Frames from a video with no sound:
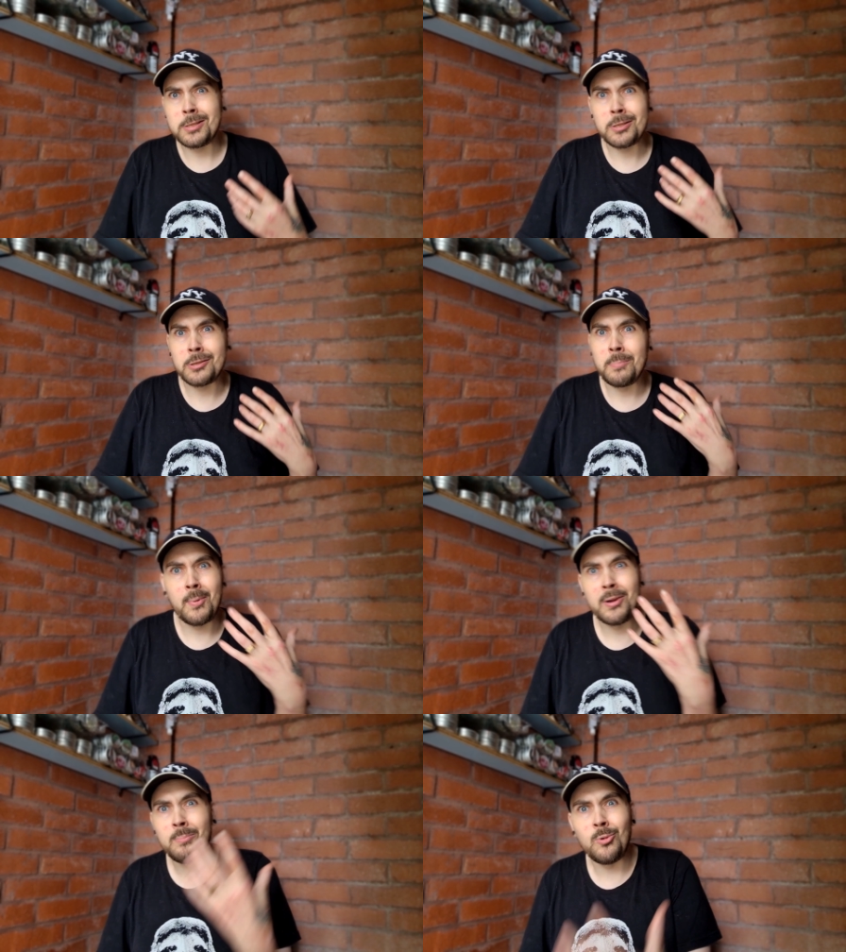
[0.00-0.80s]
just to
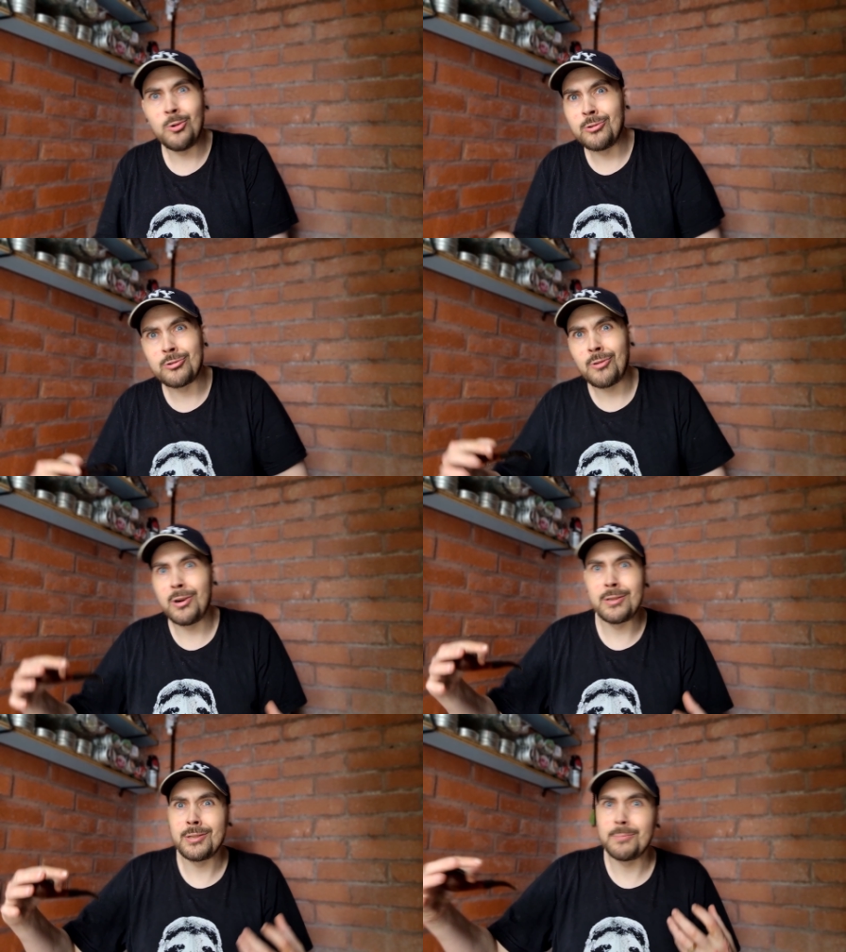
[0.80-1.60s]
buy more
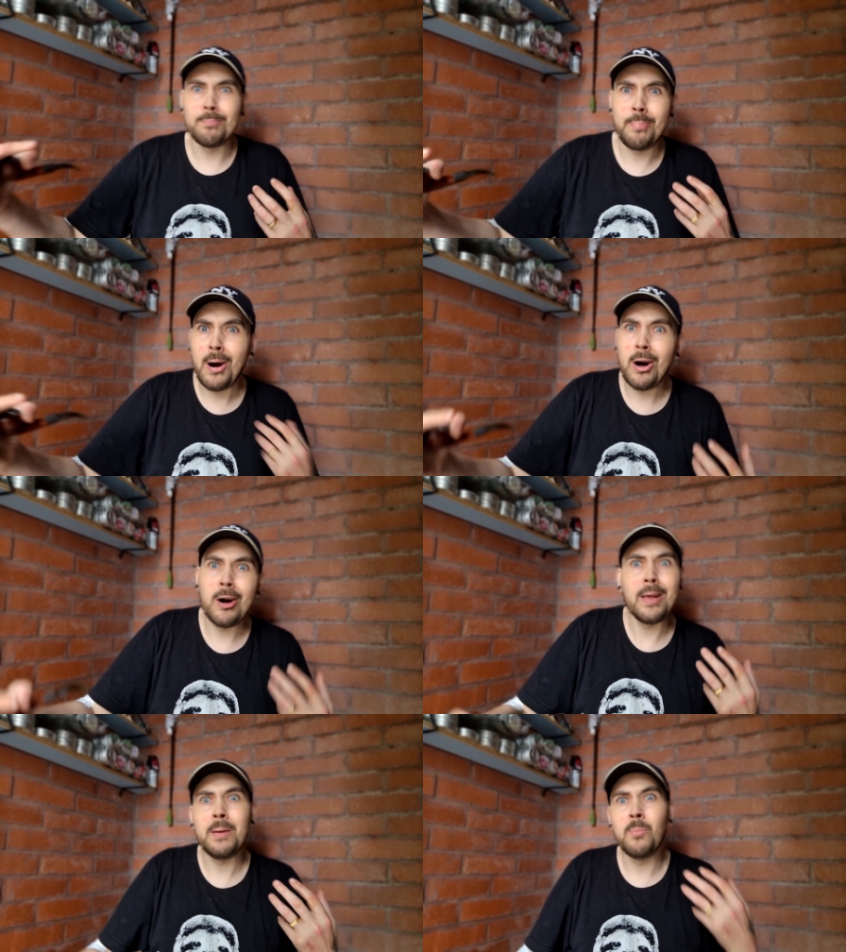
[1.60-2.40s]
drugs and
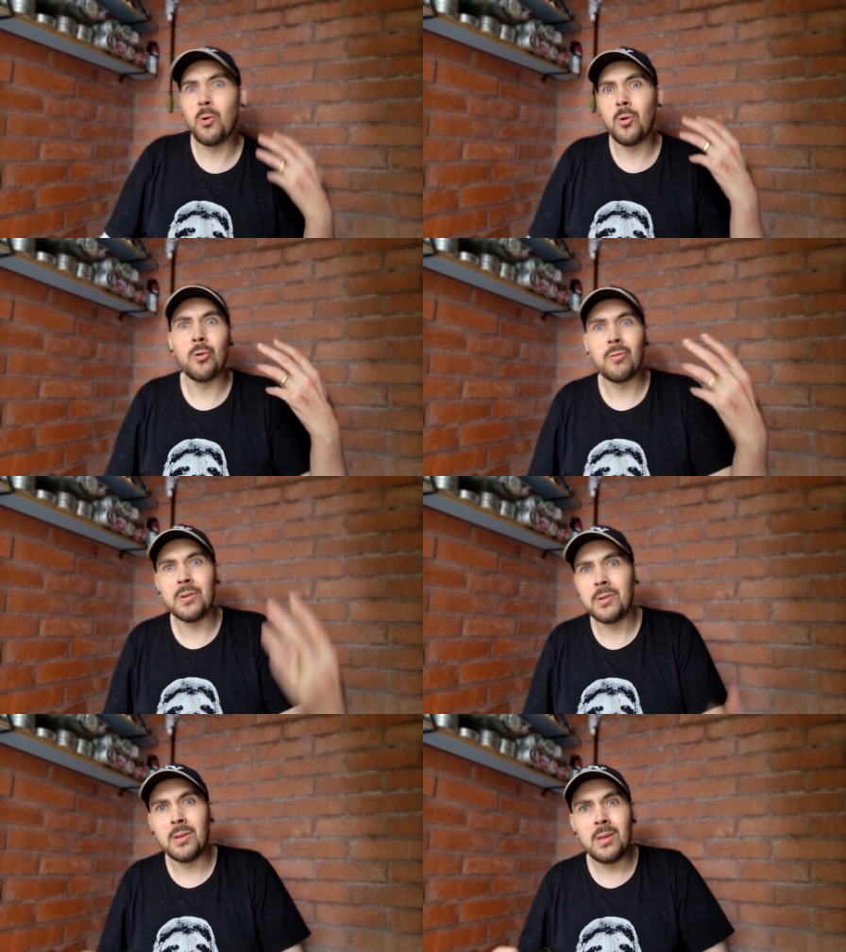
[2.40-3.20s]
party more
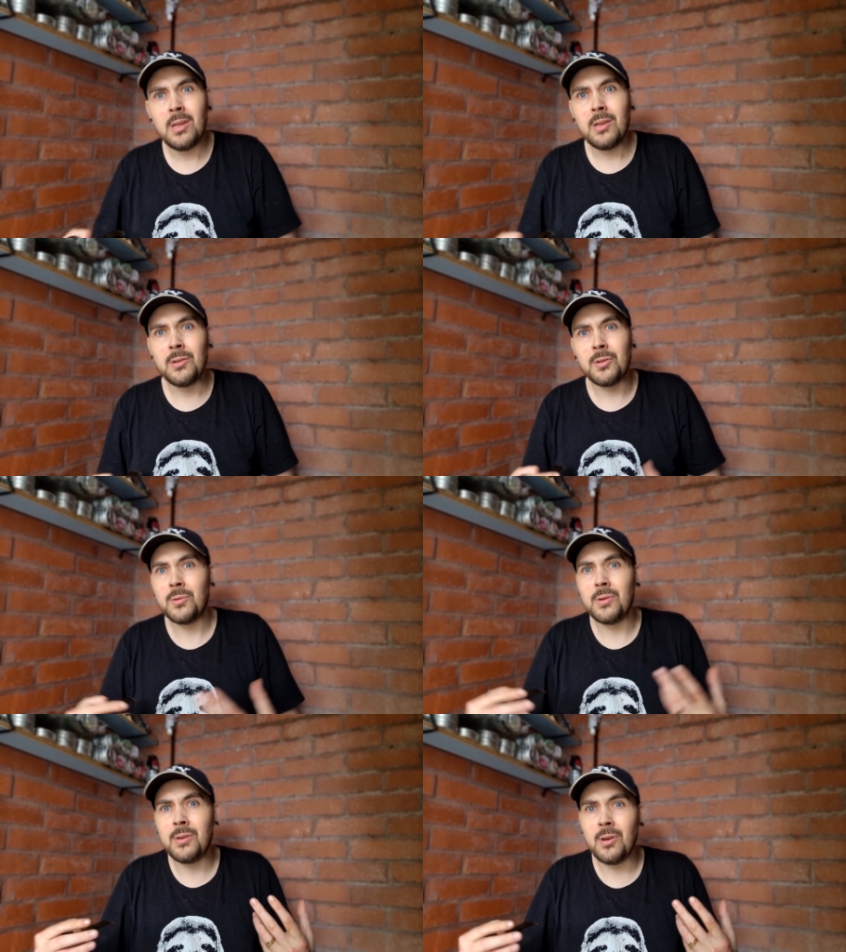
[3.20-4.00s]
and
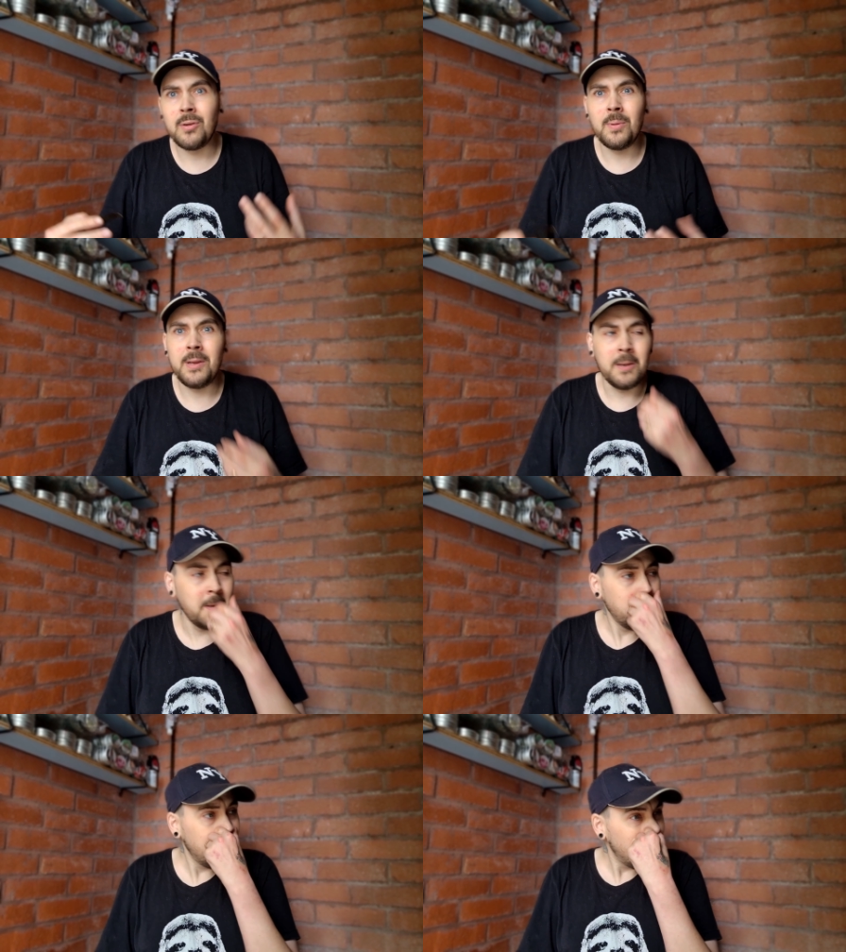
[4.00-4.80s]
do, you know what I mean,
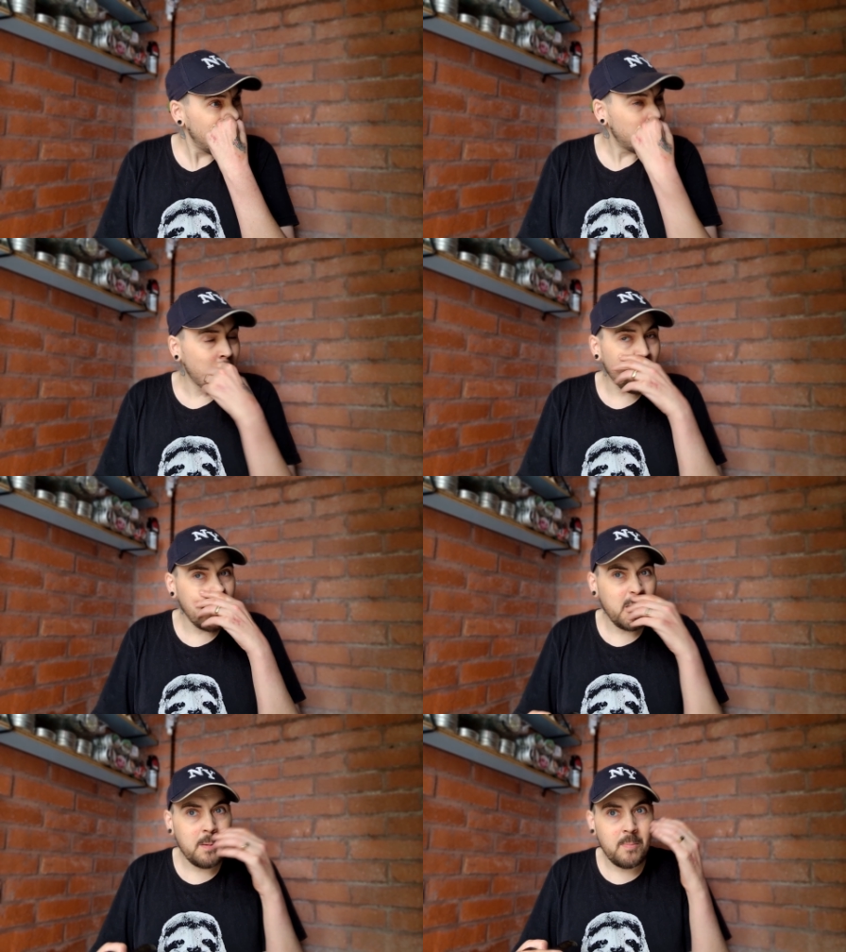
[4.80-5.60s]

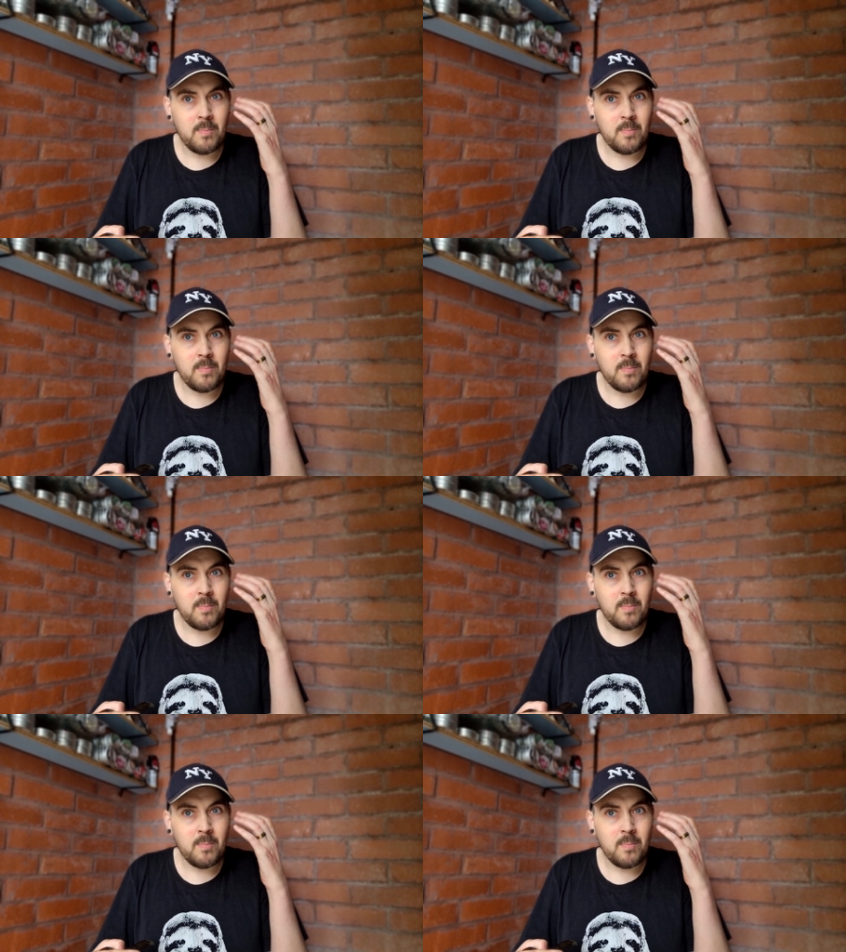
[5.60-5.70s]
my